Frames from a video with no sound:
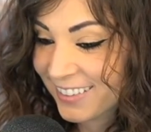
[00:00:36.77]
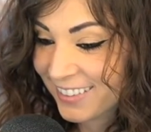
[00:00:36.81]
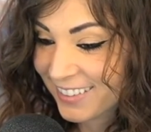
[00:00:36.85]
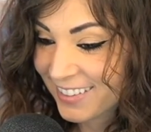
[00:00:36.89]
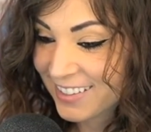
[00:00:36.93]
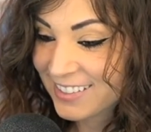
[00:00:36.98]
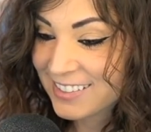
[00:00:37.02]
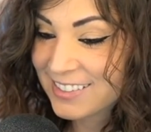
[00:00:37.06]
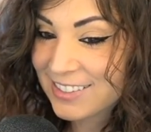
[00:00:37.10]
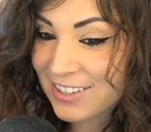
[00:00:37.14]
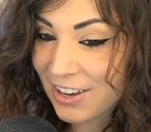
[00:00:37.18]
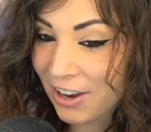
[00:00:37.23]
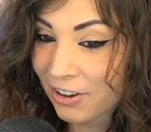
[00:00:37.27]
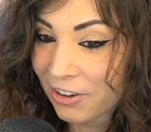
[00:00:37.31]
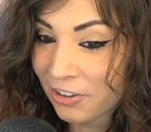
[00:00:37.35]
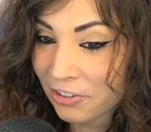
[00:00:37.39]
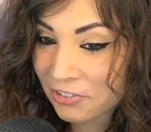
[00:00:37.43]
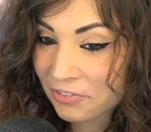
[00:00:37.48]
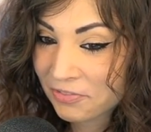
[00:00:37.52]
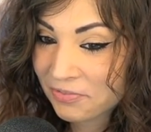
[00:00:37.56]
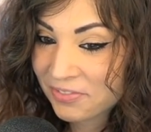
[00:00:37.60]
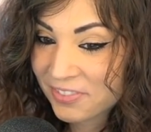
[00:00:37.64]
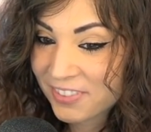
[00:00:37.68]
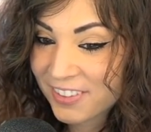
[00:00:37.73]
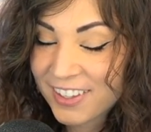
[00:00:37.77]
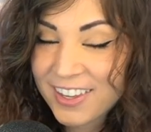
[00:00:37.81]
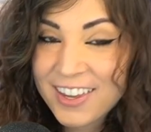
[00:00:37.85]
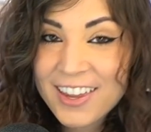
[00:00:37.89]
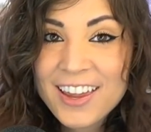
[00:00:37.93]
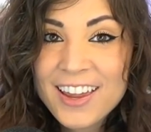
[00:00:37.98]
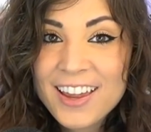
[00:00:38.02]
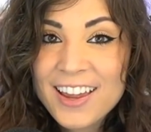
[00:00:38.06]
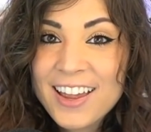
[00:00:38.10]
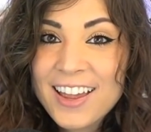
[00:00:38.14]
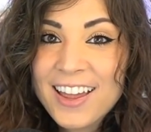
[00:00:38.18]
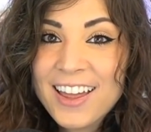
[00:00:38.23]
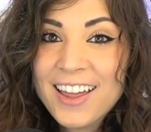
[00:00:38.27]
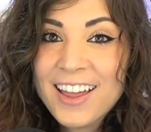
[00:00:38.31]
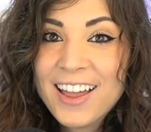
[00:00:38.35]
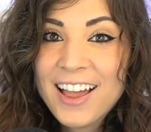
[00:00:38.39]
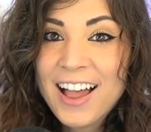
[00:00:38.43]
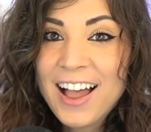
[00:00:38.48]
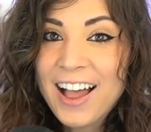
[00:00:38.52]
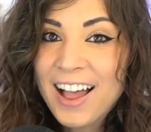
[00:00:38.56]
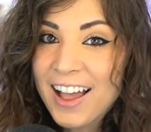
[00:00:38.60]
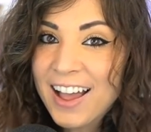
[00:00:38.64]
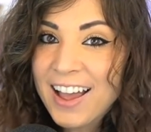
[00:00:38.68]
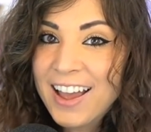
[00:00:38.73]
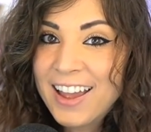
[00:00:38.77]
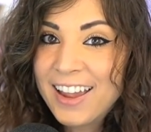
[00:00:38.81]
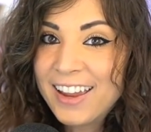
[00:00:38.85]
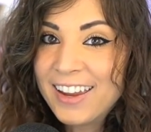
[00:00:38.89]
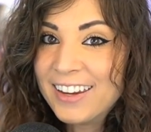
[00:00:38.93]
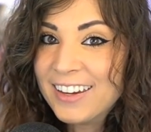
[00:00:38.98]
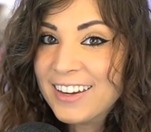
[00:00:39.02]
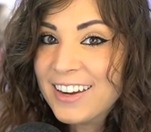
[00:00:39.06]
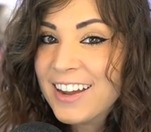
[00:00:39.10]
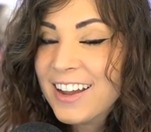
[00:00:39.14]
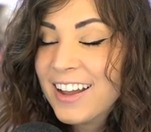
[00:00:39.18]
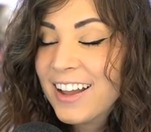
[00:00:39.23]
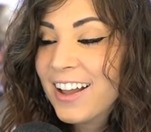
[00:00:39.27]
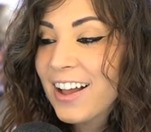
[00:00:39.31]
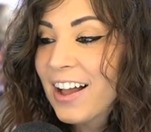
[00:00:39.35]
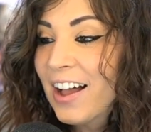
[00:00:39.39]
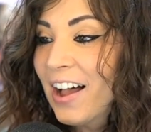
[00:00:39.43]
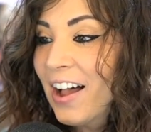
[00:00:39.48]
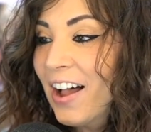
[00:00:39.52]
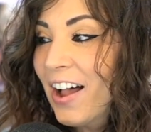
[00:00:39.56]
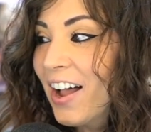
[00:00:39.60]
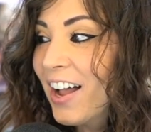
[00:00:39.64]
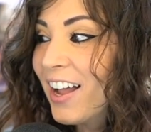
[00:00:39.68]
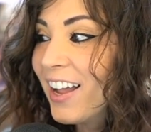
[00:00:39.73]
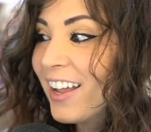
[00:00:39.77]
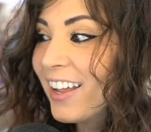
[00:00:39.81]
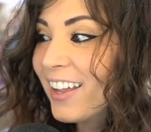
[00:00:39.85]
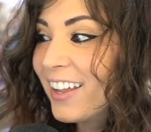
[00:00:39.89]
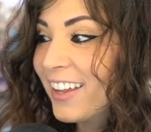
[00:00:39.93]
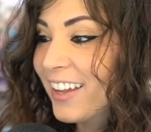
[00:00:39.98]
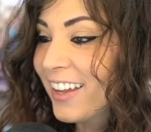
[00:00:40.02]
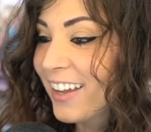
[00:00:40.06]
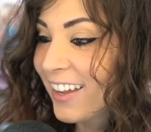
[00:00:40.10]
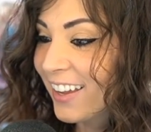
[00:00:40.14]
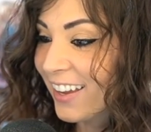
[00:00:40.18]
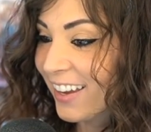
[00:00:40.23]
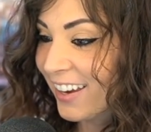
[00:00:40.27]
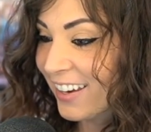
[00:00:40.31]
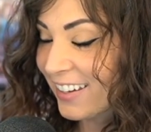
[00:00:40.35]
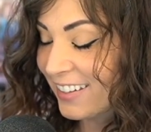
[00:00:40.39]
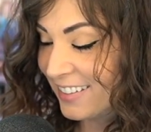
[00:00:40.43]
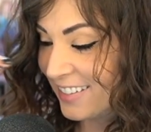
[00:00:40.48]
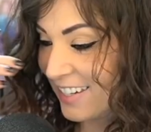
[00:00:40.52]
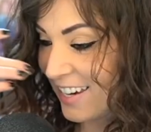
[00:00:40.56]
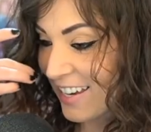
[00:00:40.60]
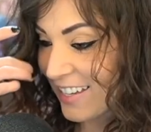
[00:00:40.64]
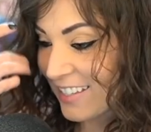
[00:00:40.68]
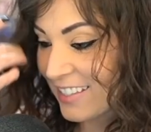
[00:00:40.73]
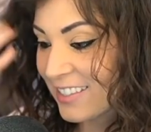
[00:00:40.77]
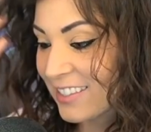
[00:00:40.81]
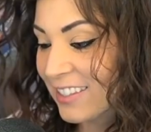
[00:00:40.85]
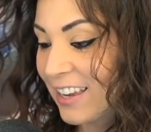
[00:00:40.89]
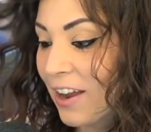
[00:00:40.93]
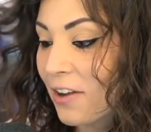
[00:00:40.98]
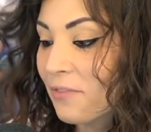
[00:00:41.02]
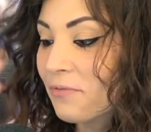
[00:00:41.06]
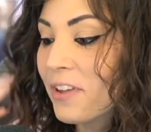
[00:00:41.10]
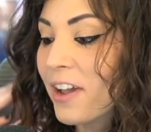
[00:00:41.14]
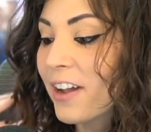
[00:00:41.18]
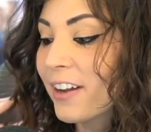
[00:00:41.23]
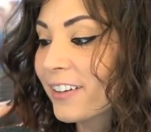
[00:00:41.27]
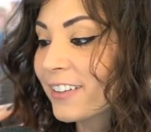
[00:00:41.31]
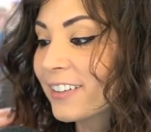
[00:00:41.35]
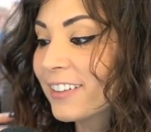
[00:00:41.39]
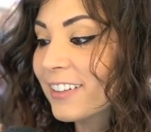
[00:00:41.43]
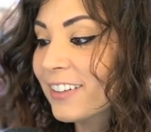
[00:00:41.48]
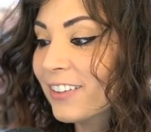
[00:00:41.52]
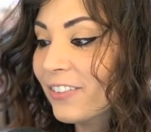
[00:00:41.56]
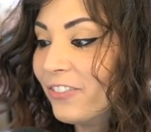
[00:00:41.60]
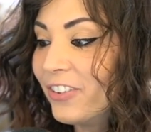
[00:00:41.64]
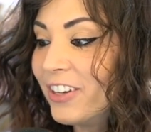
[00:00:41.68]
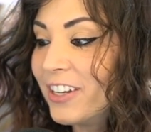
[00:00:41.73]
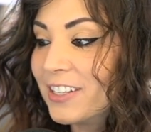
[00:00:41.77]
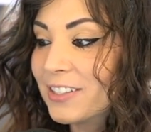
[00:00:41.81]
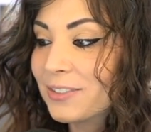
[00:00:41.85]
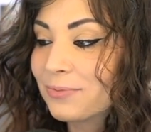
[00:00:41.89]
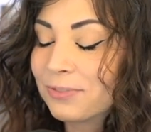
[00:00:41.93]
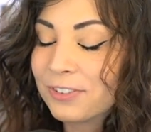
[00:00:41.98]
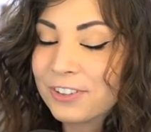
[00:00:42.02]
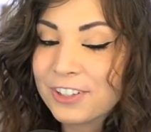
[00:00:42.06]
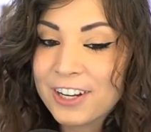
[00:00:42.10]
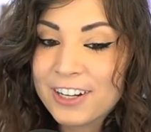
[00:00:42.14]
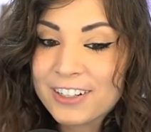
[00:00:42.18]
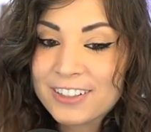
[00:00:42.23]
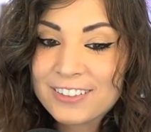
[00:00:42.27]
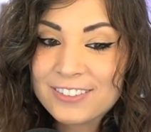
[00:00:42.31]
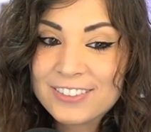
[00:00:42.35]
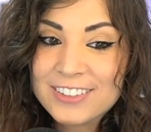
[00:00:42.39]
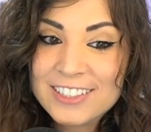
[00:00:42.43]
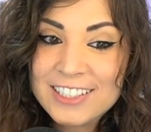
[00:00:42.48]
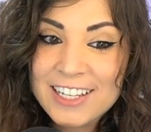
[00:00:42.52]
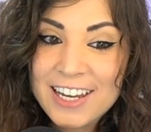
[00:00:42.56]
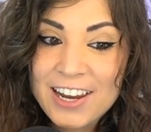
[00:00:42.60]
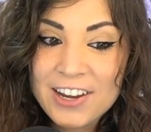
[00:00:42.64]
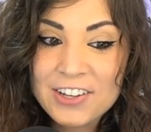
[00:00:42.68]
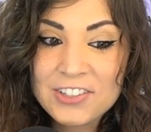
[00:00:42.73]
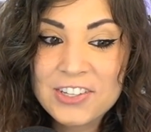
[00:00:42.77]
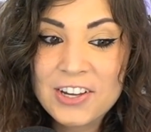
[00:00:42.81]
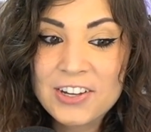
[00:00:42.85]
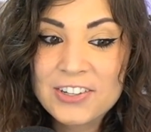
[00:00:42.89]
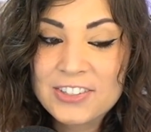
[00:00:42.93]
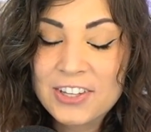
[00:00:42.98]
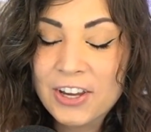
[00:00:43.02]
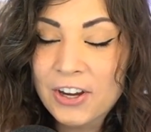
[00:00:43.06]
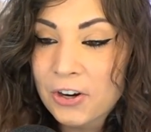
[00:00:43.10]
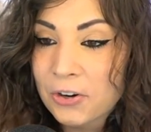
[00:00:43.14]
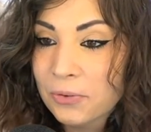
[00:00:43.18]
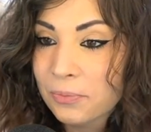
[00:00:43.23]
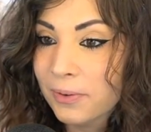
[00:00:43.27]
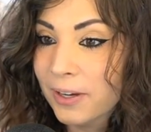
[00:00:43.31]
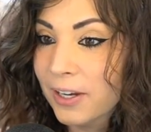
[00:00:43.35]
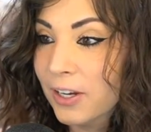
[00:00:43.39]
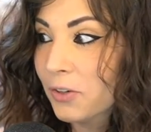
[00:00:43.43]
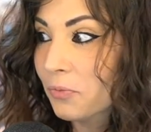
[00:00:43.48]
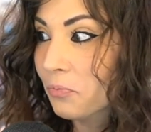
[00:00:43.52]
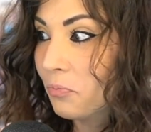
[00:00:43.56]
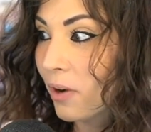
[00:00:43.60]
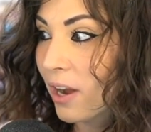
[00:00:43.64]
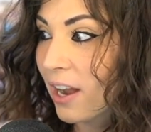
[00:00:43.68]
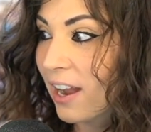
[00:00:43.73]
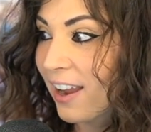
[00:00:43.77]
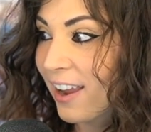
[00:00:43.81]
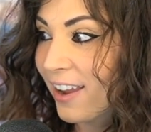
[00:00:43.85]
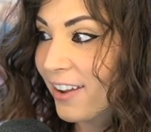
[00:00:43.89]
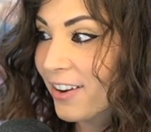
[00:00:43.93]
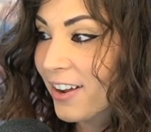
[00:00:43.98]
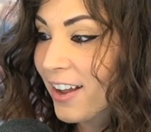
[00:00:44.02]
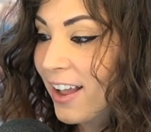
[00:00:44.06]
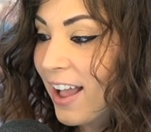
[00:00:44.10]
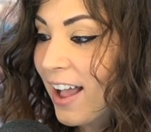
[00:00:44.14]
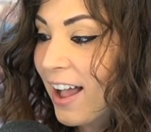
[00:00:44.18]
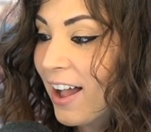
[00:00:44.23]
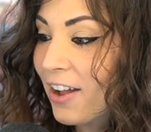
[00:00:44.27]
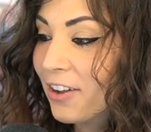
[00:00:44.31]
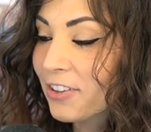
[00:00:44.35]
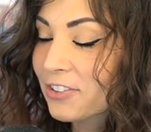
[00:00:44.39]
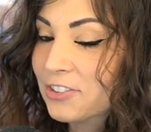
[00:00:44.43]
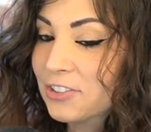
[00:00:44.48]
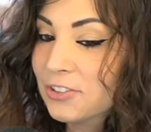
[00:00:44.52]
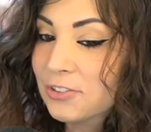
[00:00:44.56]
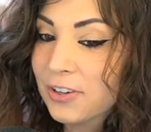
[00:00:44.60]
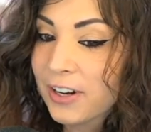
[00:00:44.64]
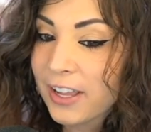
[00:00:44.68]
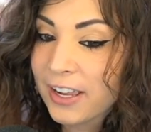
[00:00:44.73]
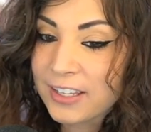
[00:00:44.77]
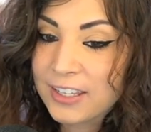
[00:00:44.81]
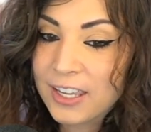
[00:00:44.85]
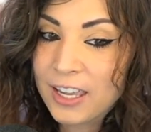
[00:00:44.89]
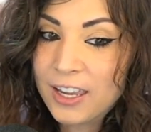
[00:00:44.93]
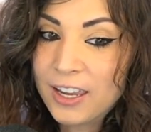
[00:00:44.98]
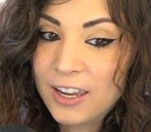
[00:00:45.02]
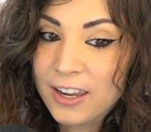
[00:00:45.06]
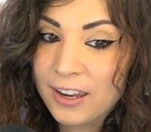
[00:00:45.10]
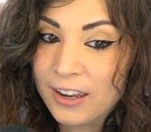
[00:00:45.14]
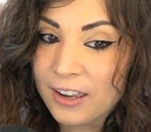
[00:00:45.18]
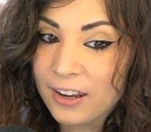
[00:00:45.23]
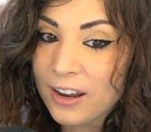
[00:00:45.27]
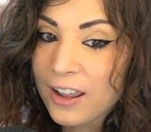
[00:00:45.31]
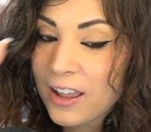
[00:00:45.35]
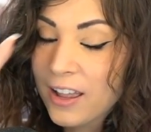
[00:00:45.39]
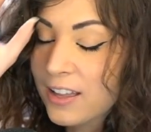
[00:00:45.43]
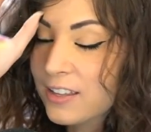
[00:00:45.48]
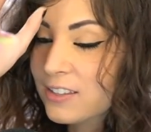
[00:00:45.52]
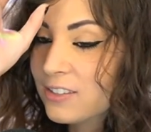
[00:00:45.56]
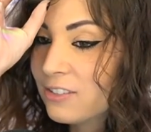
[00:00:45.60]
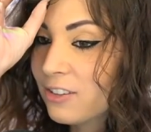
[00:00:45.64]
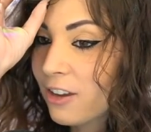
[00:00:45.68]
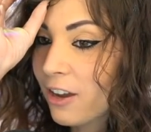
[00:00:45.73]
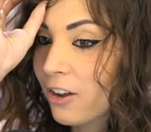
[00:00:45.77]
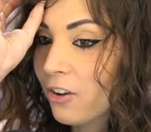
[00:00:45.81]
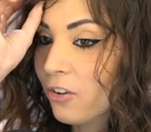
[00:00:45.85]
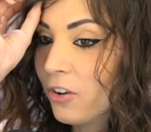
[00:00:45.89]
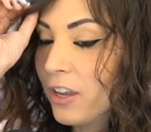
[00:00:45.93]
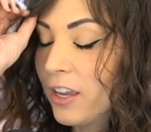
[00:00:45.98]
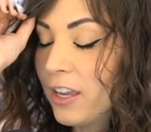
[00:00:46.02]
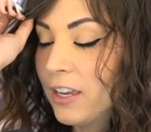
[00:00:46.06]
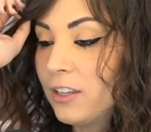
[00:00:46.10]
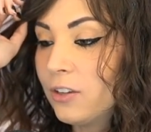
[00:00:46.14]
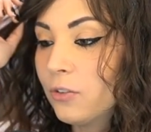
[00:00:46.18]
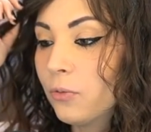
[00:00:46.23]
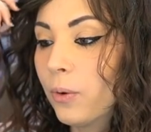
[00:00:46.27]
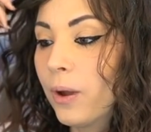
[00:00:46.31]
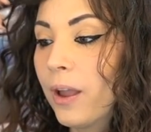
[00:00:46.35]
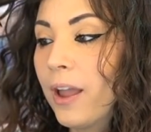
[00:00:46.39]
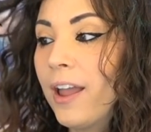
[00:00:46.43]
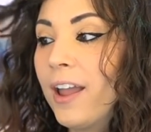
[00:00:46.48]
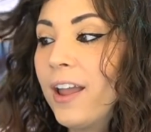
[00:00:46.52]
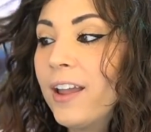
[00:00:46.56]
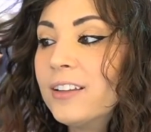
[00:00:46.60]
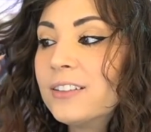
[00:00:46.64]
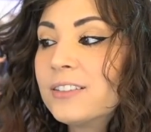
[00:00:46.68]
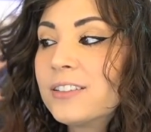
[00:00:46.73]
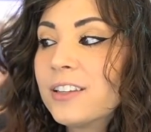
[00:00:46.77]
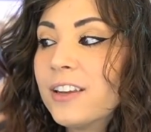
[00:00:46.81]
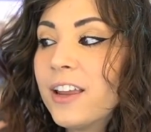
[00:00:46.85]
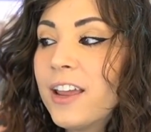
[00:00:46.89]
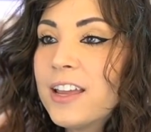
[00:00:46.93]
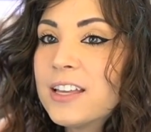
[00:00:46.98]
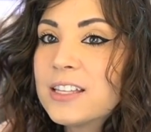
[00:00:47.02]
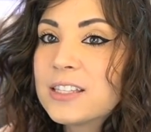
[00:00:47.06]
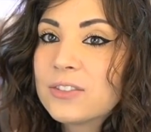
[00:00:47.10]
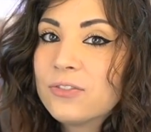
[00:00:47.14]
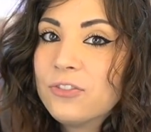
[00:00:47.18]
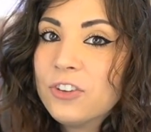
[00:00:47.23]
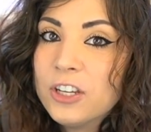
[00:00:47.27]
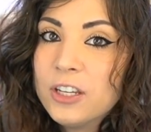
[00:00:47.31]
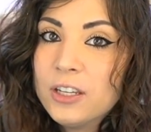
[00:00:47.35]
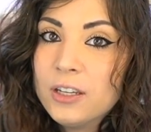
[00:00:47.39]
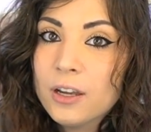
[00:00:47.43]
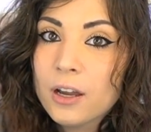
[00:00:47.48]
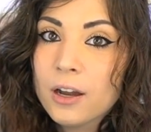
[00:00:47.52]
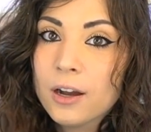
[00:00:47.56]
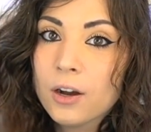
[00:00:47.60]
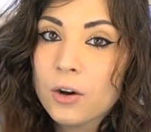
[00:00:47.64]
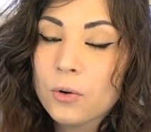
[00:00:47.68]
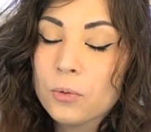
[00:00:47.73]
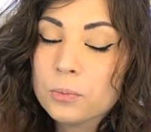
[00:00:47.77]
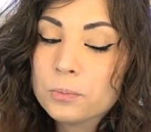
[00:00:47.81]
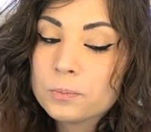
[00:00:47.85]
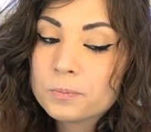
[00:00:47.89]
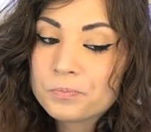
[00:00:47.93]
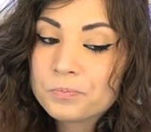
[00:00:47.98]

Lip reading: So, hi, I guess I'm not gonna be as productive today as I was hoping, but I'll do what I can. So, anyway, today's video